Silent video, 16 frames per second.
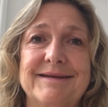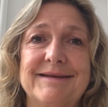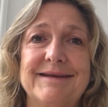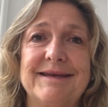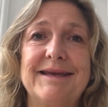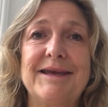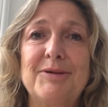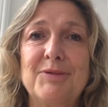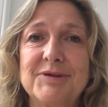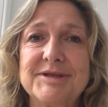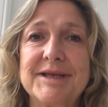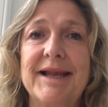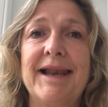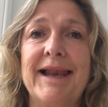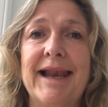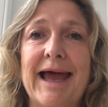he was
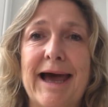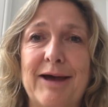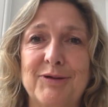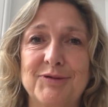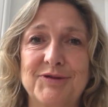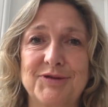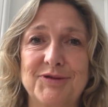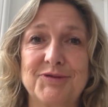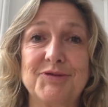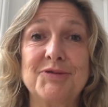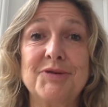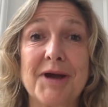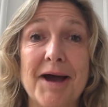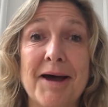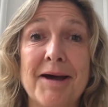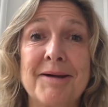allowed to
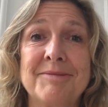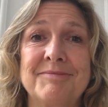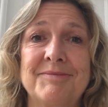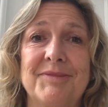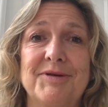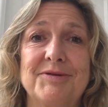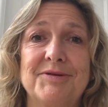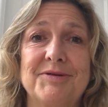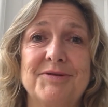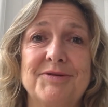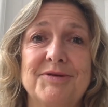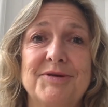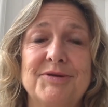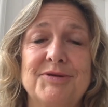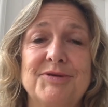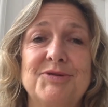come
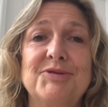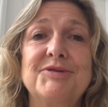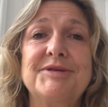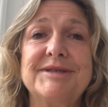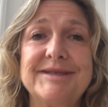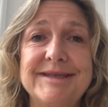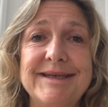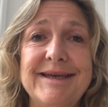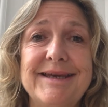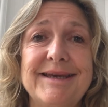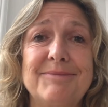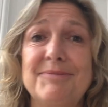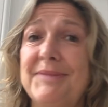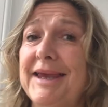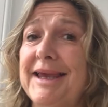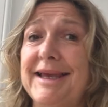to see
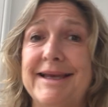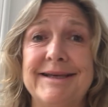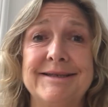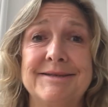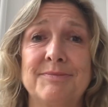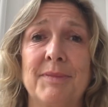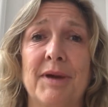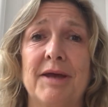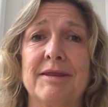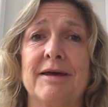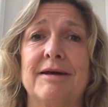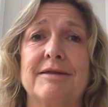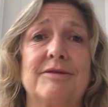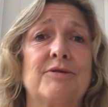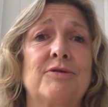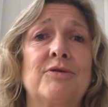me, his
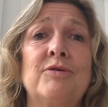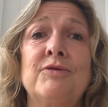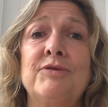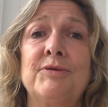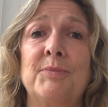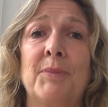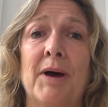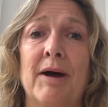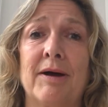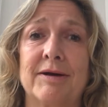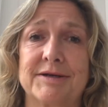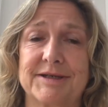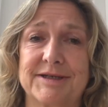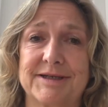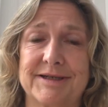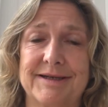mother, through the
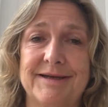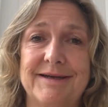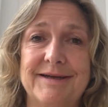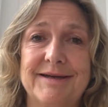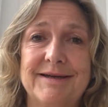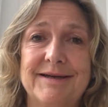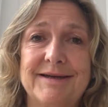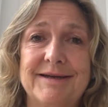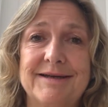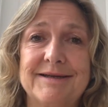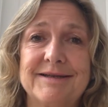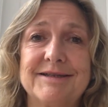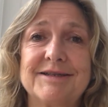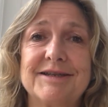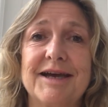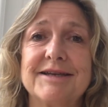bars
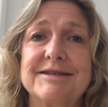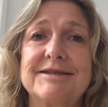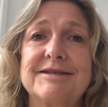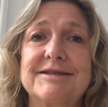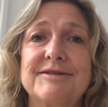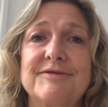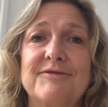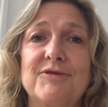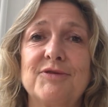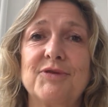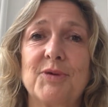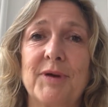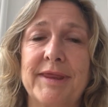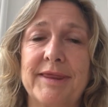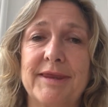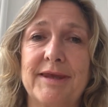just for
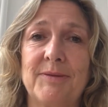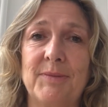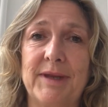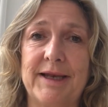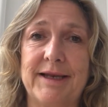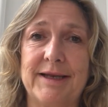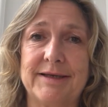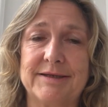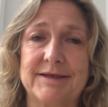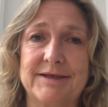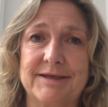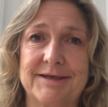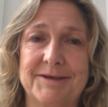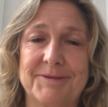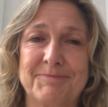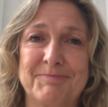20 minutes.